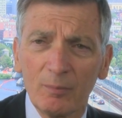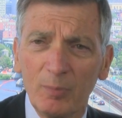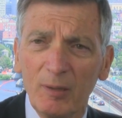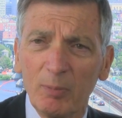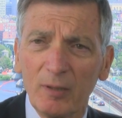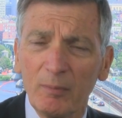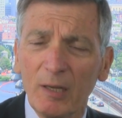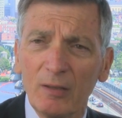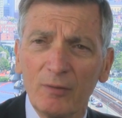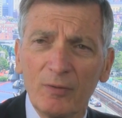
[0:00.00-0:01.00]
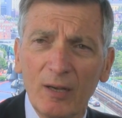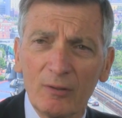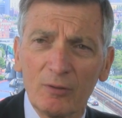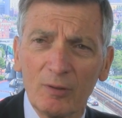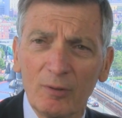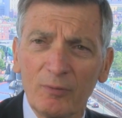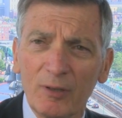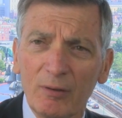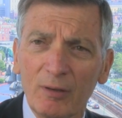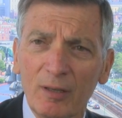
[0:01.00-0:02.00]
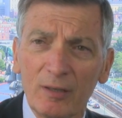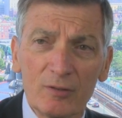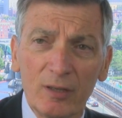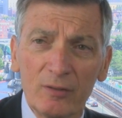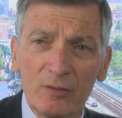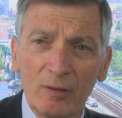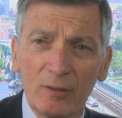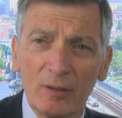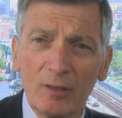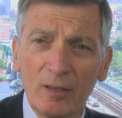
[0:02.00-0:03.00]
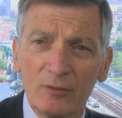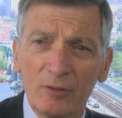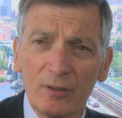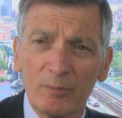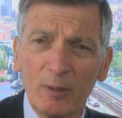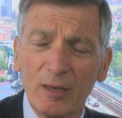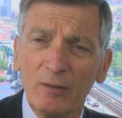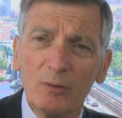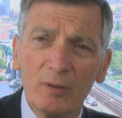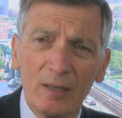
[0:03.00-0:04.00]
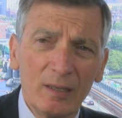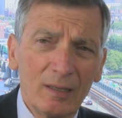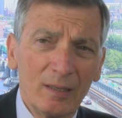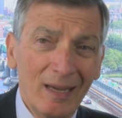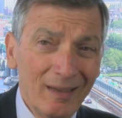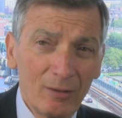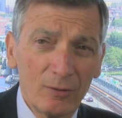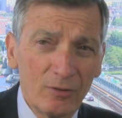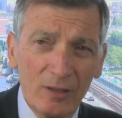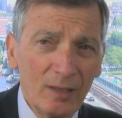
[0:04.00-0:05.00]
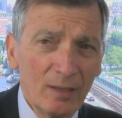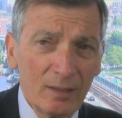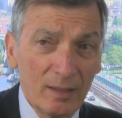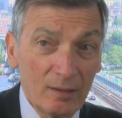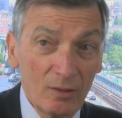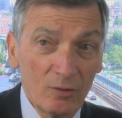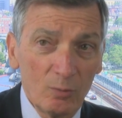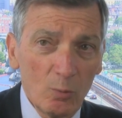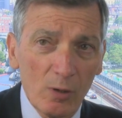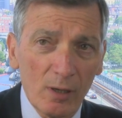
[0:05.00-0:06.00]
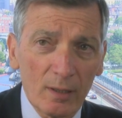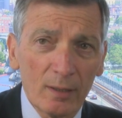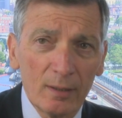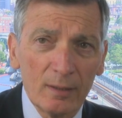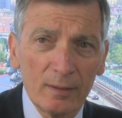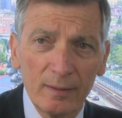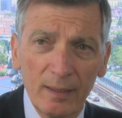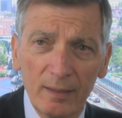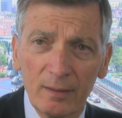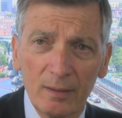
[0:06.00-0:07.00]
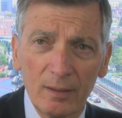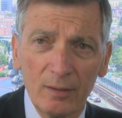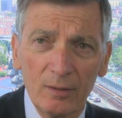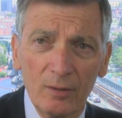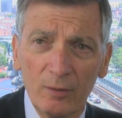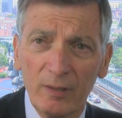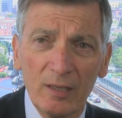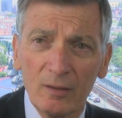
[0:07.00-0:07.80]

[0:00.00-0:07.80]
people in manufacturing will figure out how to chase down the cost curve. But I knew that in energy that doesn't work. That, uh, you know, the